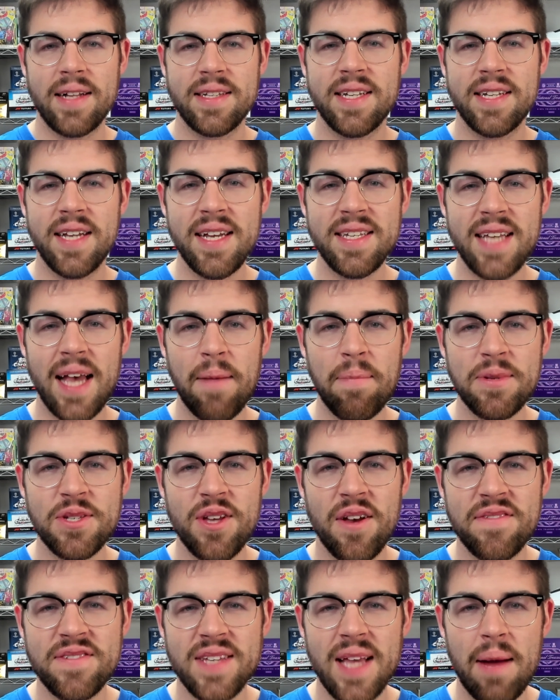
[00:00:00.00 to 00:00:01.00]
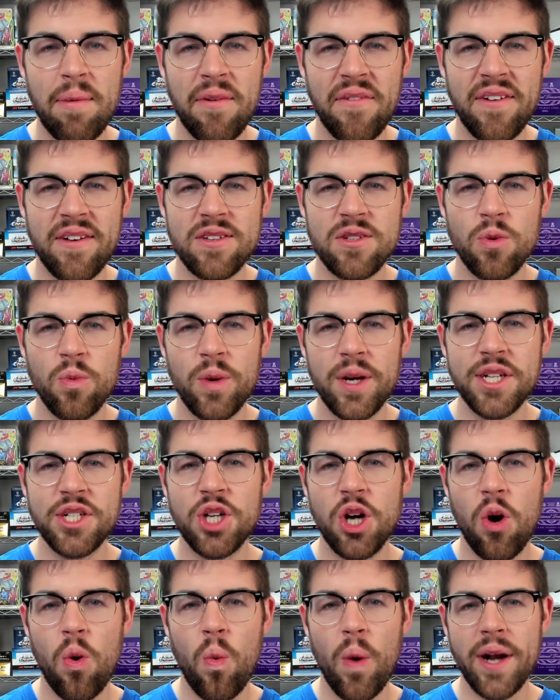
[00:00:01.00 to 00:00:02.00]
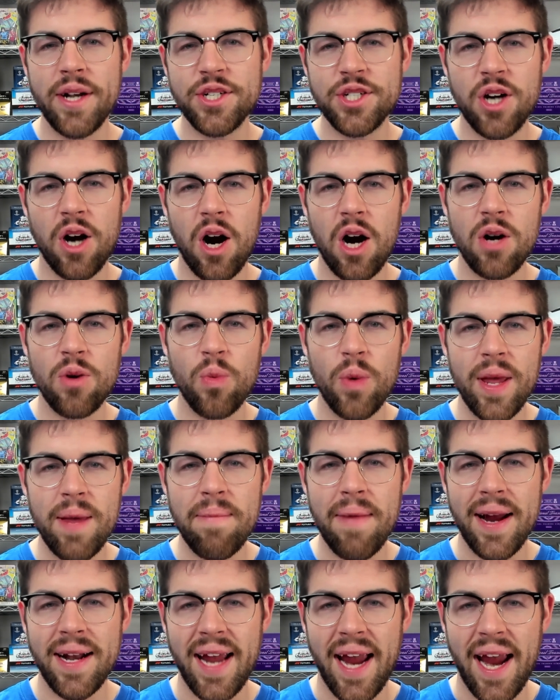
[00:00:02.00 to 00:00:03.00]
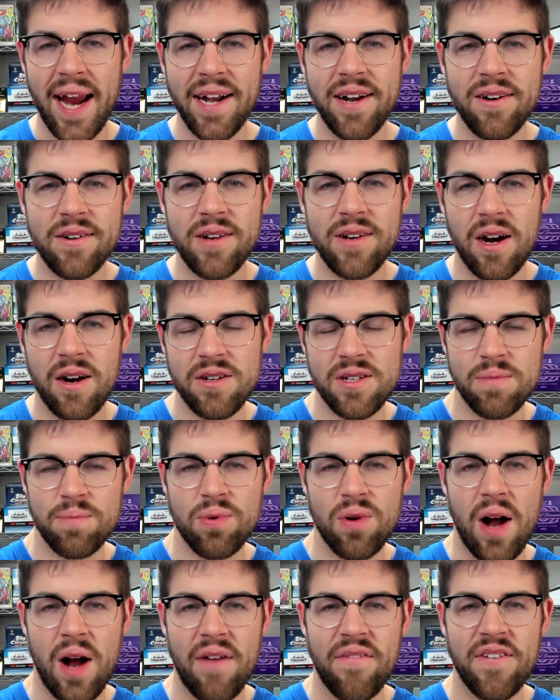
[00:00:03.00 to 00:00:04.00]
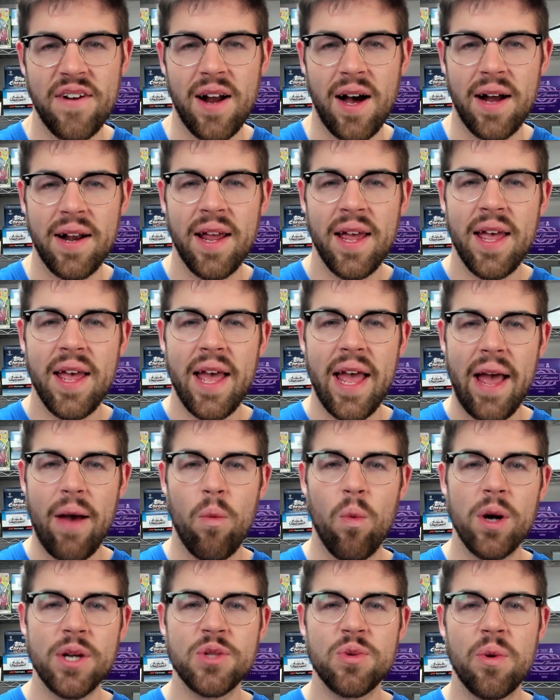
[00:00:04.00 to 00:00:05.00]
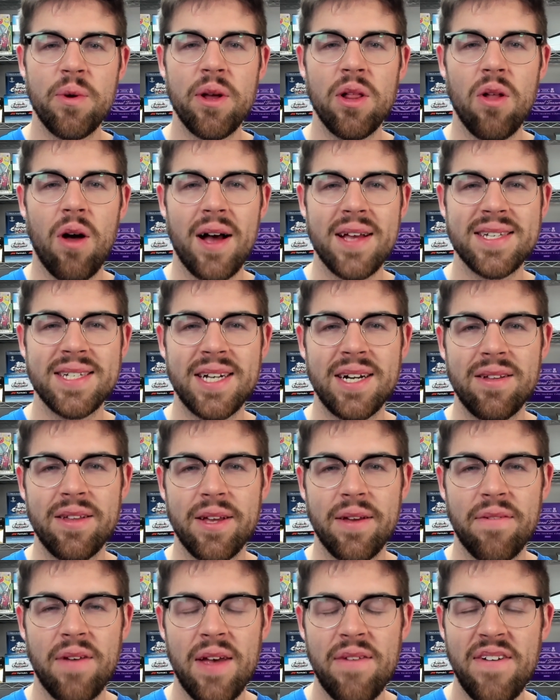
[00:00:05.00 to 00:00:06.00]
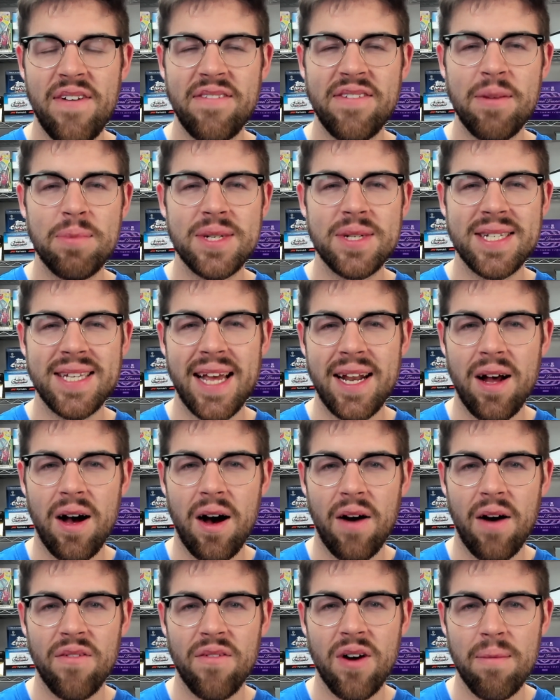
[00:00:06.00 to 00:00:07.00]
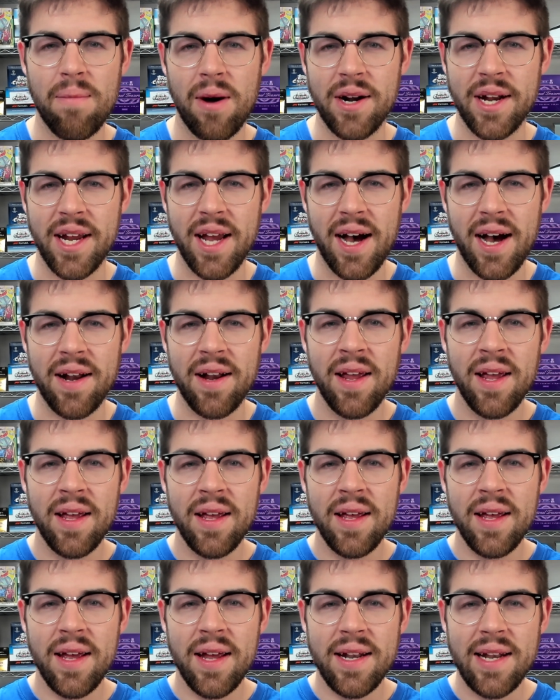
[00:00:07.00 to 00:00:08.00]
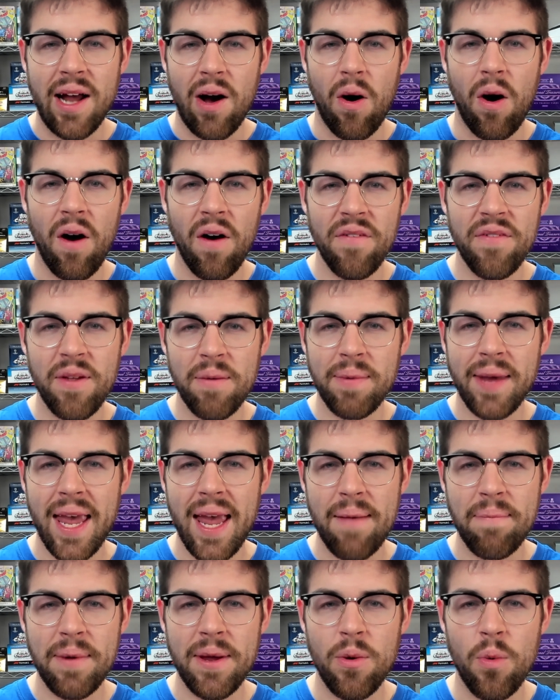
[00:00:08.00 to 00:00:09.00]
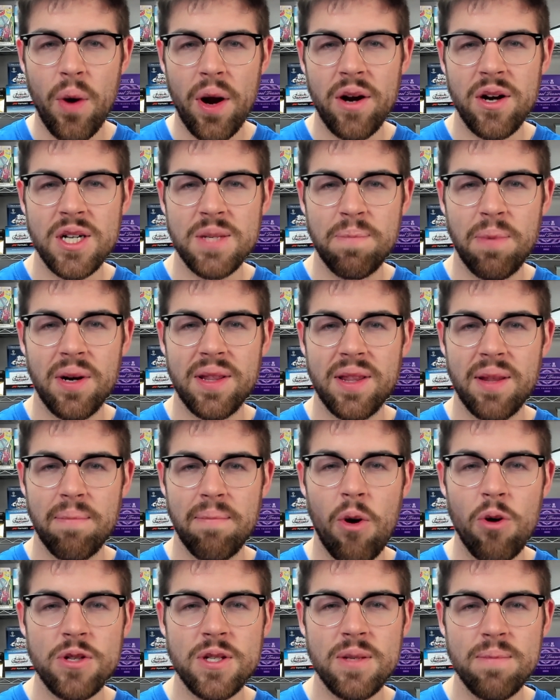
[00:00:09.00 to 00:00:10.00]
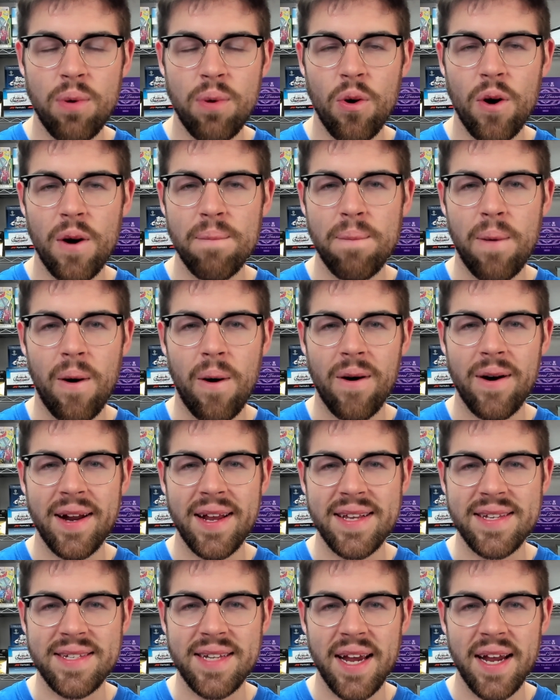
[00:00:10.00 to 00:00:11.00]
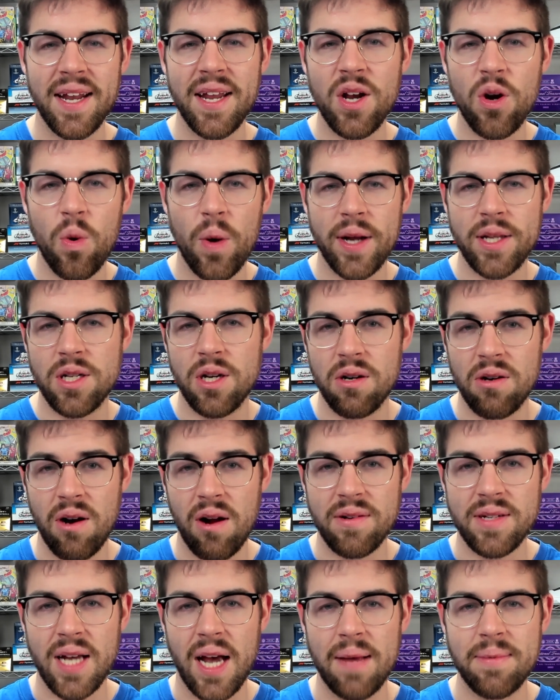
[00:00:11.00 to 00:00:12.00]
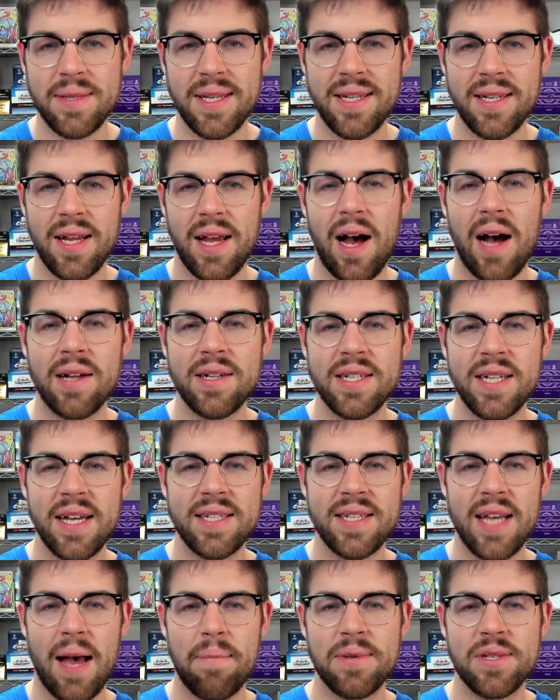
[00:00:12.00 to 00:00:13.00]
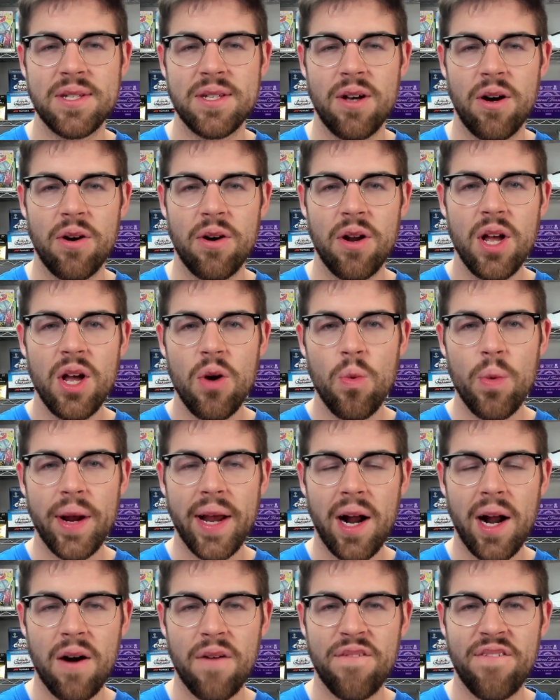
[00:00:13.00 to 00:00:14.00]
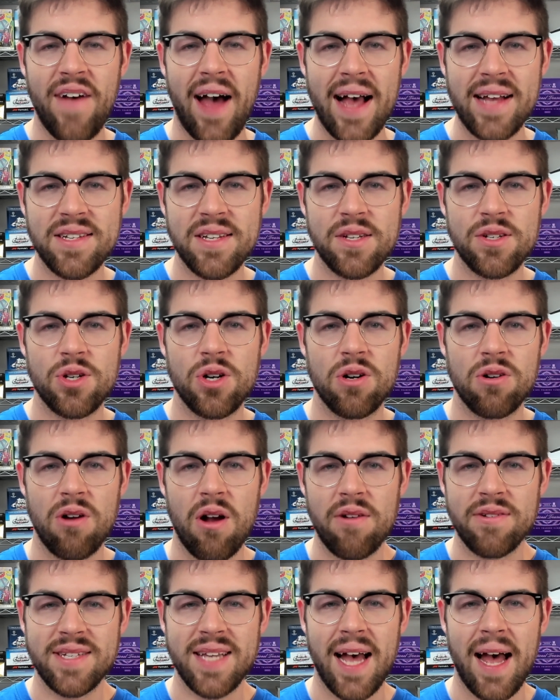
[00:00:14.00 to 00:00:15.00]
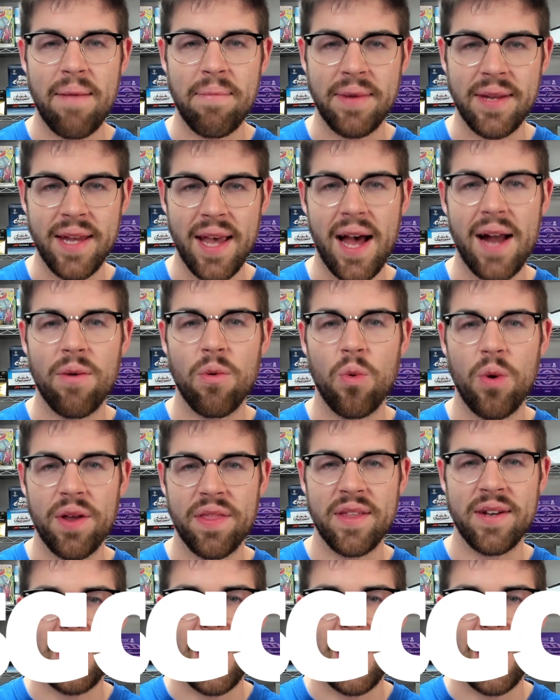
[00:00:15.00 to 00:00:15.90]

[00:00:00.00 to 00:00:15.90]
today's episode of Slab Reveals, we show which card we made $800 in profit on and which one we lost nearly 50% of our money on. Now, all of them can't be winners, but the most important part is getting quick turnaround times. And on today's episode, we got our fastest turnaround time yet with an